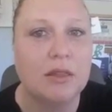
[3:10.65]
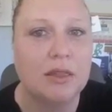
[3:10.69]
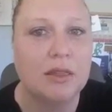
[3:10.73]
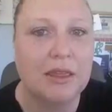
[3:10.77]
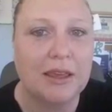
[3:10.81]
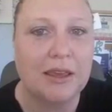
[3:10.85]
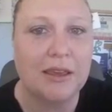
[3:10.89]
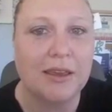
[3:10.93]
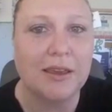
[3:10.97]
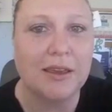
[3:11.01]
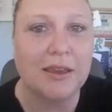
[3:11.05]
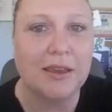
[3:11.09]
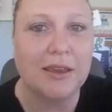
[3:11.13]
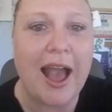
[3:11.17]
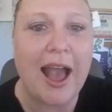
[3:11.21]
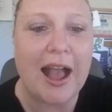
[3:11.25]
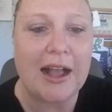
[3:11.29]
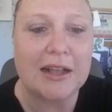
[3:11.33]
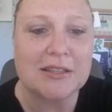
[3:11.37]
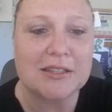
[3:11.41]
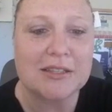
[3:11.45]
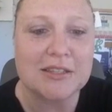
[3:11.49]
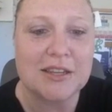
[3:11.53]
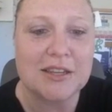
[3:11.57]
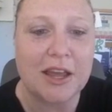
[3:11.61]
the
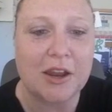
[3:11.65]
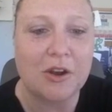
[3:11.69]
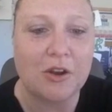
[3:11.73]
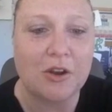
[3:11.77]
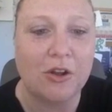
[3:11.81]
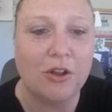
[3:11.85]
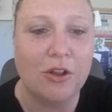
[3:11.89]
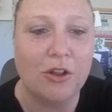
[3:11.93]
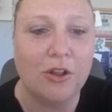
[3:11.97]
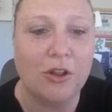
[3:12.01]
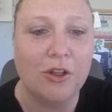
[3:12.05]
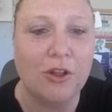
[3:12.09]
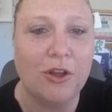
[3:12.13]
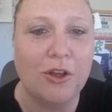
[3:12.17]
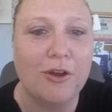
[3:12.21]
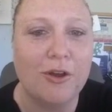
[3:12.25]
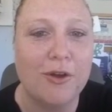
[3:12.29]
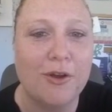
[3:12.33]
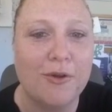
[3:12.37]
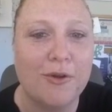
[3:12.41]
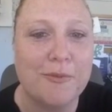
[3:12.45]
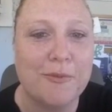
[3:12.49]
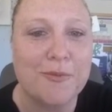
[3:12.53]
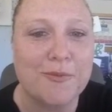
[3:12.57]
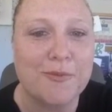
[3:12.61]
accidental
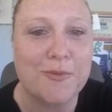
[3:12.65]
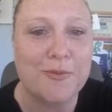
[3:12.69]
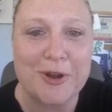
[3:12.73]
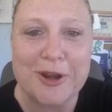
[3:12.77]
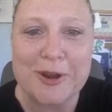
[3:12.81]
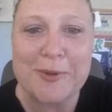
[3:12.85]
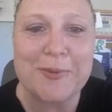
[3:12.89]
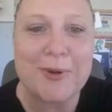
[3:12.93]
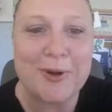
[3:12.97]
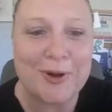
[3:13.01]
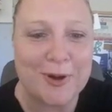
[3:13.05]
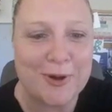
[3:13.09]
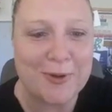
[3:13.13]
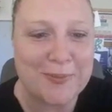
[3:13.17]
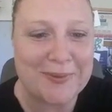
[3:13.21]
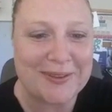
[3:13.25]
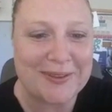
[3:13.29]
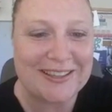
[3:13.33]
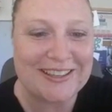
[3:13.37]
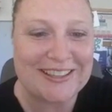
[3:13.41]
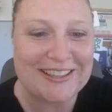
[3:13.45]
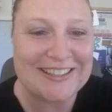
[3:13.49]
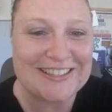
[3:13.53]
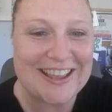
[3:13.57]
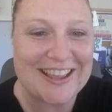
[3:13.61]

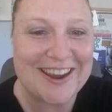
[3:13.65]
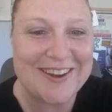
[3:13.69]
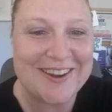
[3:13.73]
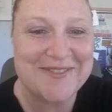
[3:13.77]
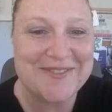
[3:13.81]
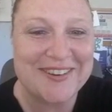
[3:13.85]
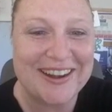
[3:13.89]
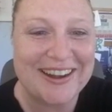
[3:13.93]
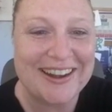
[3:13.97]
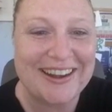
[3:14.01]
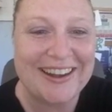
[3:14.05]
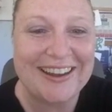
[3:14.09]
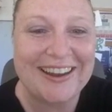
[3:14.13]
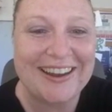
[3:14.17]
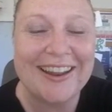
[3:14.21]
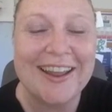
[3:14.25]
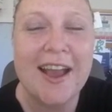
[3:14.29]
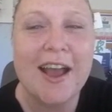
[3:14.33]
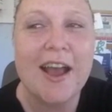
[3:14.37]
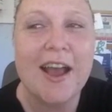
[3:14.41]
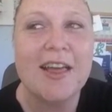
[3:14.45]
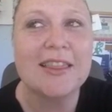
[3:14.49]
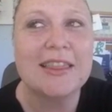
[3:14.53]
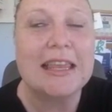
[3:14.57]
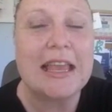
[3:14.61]
repurpose. Hi, Brandy.
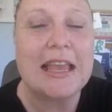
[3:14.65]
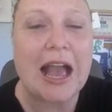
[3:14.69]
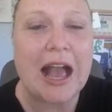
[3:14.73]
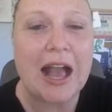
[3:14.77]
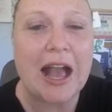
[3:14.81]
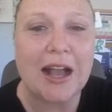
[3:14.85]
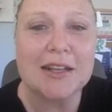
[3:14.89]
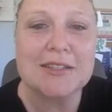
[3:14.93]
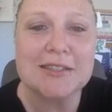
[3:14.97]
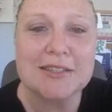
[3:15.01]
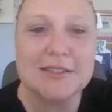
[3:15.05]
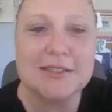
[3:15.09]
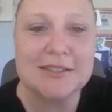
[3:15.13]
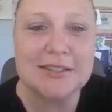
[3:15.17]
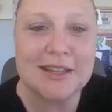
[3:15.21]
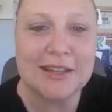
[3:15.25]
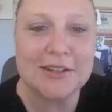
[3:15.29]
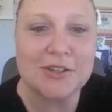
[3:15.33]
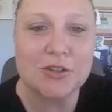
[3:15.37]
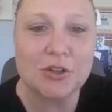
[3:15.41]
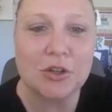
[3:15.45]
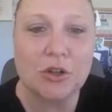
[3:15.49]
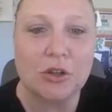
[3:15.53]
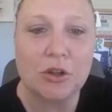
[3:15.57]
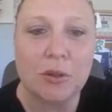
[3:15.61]
The
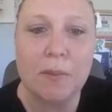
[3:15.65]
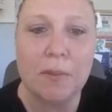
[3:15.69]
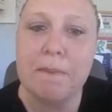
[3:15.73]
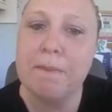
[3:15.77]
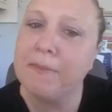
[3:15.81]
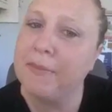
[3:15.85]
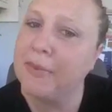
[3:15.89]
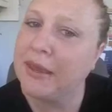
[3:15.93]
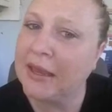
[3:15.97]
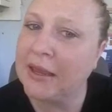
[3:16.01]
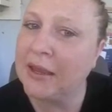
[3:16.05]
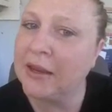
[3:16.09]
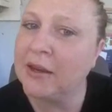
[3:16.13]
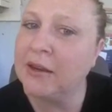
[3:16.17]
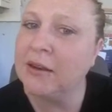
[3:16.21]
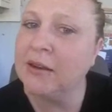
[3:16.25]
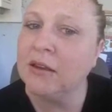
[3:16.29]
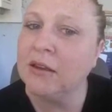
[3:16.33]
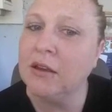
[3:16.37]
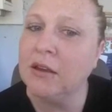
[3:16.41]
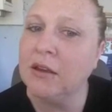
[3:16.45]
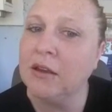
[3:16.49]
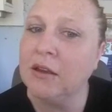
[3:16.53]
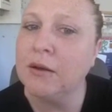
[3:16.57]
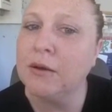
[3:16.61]
accidental
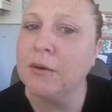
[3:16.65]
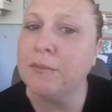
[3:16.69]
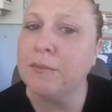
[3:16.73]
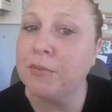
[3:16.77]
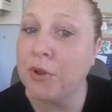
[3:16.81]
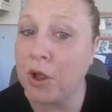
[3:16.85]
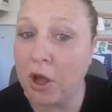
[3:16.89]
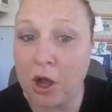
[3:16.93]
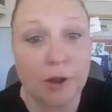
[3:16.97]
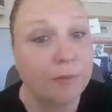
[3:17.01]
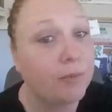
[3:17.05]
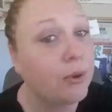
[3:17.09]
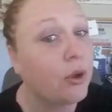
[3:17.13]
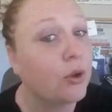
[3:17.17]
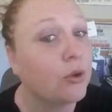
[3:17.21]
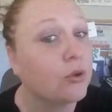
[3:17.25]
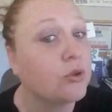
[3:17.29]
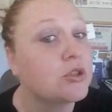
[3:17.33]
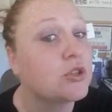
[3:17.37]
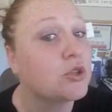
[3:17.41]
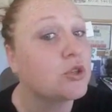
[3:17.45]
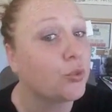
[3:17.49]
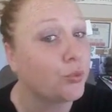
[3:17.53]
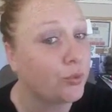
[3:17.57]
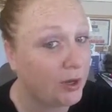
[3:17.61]
mid blog
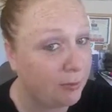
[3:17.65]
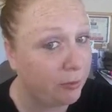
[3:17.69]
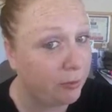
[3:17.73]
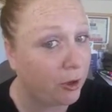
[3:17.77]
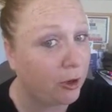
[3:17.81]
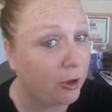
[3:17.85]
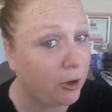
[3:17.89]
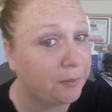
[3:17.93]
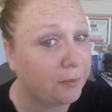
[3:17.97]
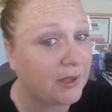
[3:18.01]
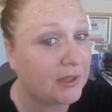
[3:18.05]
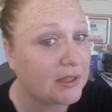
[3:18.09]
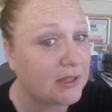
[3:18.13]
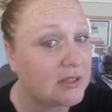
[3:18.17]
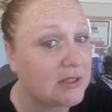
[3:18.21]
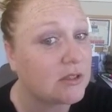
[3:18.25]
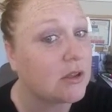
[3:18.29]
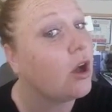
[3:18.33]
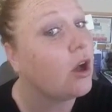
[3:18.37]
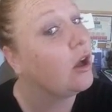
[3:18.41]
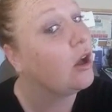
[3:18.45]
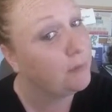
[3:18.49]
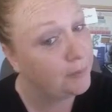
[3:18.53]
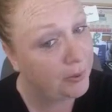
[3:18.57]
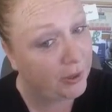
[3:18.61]
post
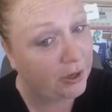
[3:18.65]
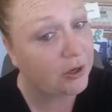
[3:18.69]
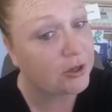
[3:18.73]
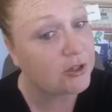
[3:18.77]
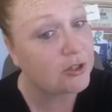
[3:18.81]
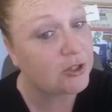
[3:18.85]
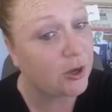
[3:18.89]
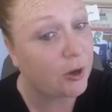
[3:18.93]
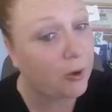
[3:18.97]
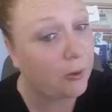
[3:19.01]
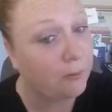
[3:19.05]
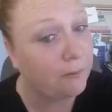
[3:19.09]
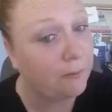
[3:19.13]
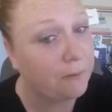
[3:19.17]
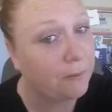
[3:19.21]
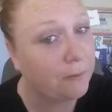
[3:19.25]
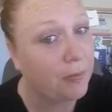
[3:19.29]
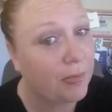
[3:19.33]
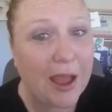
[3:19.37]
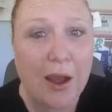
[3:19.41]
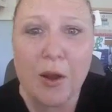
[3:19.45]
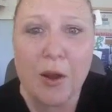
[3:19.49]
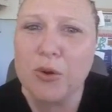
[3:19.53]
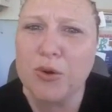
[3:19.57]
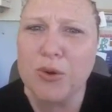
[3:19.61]
repurpose on Periscope.
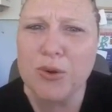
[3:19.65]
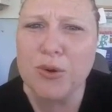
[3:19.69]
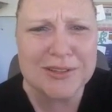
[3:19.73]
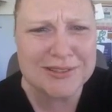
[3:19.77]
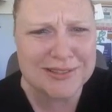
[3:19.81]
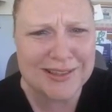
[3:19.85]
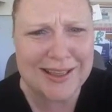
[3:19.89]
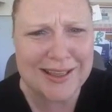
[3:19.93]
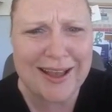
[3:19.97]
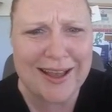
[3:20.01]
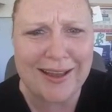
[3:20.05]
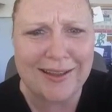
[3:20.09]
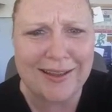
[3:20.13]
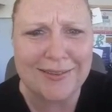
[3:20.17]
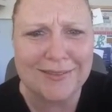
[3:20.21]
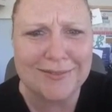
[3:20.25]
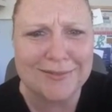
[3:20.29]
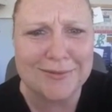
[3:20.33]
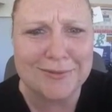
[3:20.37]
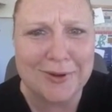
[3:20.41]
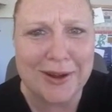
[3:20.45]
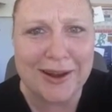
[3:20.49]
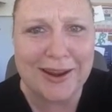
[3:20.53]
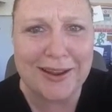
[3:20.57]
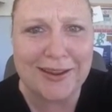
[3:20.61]
How cool is that,
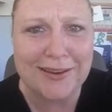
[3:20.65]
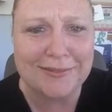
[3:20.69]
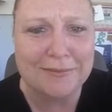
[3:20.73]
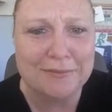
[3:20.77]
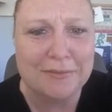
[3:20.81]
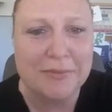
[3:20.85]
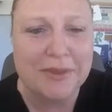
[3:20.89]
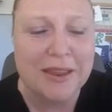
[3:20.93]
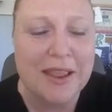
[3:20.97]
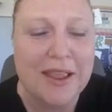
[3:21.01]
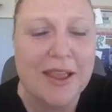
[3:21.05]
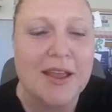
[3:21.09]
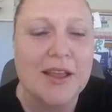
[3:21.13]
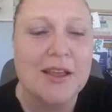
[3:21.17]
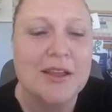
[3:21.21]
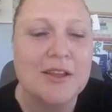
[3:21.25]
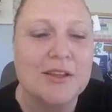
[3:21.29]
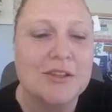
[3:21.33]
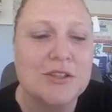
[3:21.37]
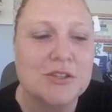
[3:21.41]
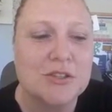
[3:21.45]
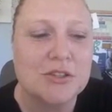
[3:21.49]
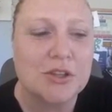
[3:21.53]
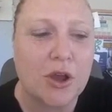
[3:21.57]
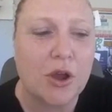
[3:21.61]
right?
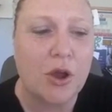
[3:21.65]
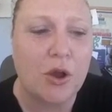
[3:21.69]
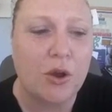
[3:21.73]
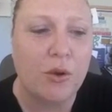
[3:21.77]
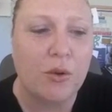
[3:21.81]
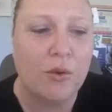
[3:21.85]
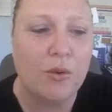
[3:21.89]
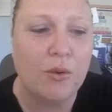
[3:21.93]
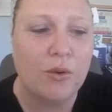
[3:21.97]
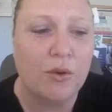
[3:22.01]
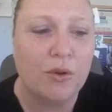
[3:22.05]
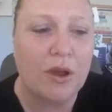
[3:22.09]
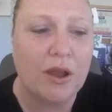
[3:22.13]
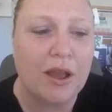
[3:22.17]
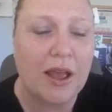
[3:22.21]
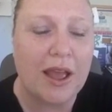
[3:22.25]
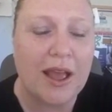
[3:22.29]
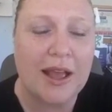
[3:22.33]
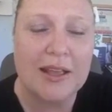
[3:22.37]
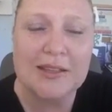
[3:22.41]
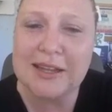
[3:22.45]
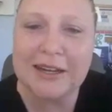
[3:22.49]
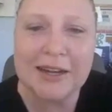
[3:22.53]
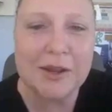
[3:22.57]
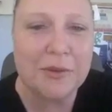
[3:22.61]
So
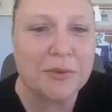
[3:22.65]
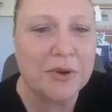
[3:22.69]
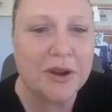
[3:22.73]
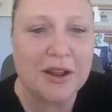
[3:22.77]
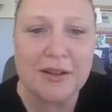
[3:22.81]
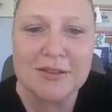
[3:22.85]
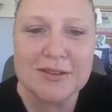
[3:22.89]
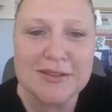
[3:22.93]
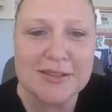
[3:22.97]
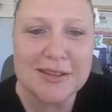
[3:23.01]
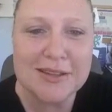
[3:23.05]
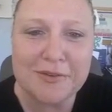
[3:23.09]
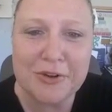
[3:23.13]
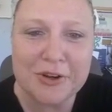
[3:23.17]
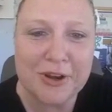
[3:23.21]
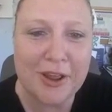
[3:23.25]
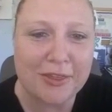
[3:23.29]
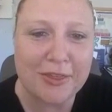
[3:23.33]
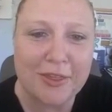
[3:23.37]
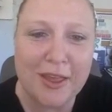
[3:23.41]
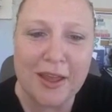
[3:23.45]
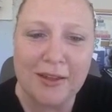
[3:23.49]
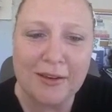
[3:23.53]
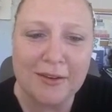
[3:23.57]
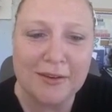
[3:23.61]
has anyone else ever
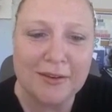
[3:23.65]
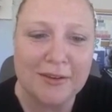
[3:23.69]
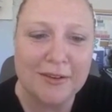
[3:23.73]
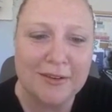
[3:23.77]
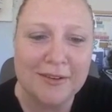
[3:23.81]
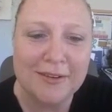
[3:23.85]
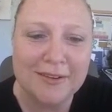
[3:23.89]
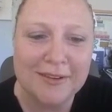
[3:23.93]
done that?